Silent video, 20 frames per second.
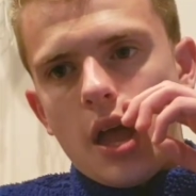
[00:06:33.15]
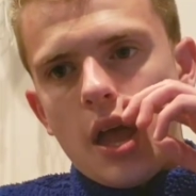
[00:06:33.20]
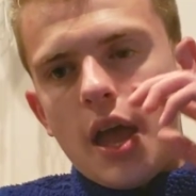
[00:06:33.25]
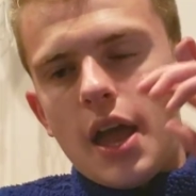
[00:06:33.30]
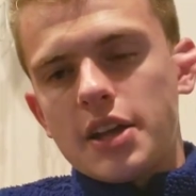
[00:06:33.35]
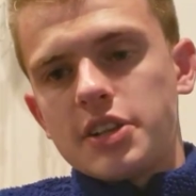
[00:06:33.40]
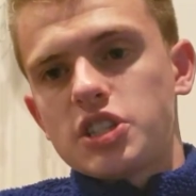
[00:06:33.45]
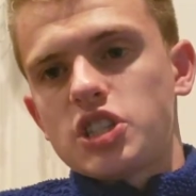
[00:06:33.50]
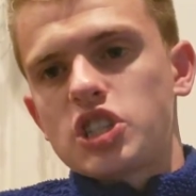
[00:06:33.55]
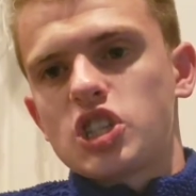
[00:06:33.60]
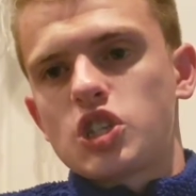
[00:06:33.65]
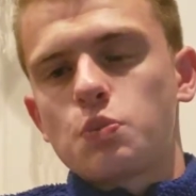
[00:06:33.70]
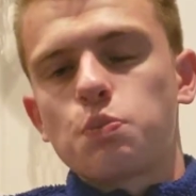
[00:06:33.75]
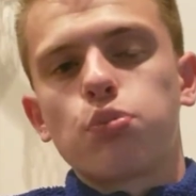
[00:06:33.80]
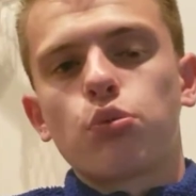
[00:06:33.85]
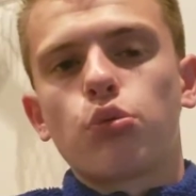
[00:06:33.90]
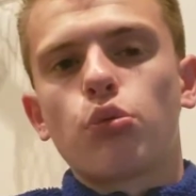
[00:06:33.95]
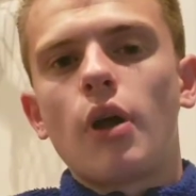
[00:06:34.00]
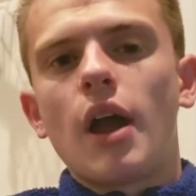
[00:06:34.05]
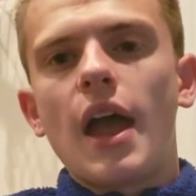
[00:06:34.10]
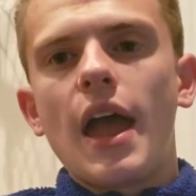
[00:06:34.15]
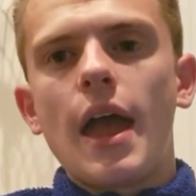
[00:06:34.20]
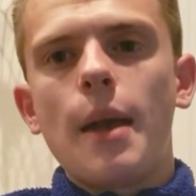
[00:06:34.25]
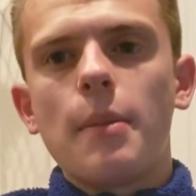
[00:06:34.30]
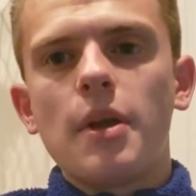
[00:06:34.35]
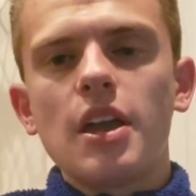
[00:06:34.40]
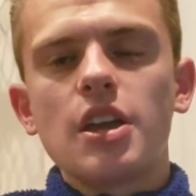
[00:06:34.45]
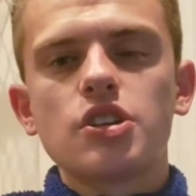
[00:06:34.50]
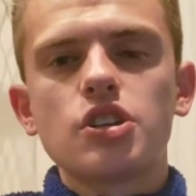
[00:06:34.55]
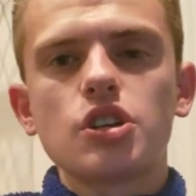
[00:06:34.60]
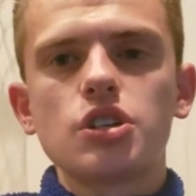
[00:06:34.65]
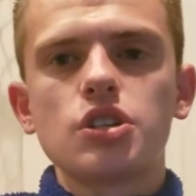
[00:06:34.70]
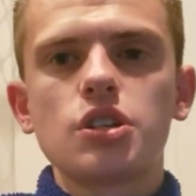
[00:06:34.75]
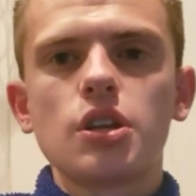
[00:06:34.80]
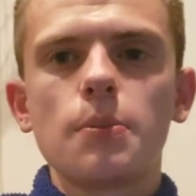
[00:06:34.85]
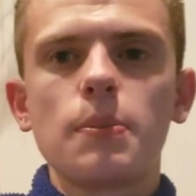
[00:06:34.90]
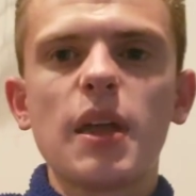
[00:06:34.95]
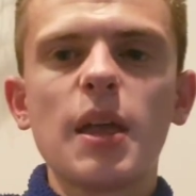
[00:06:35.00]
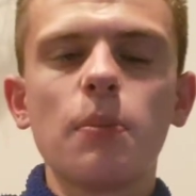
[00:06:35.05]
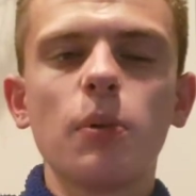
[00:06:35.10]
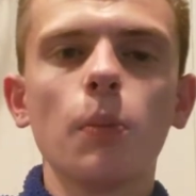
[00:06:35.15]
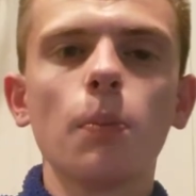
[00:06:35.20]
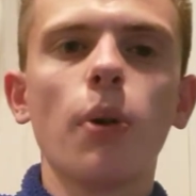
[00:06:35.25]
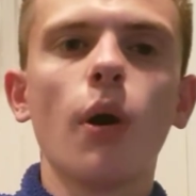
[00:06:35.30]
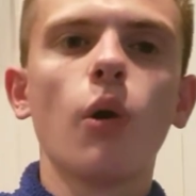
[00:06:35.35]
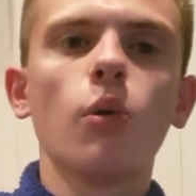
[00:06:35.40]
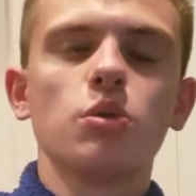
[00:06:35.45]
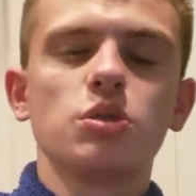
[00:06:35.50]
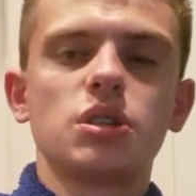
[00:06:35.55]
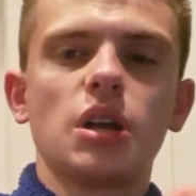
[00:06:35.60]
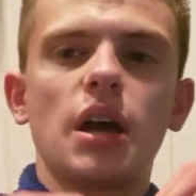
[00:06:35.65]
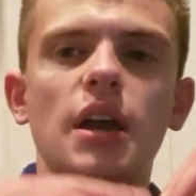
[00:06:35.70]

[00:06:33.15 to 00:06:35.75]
it's spread. I mean, it's just people post.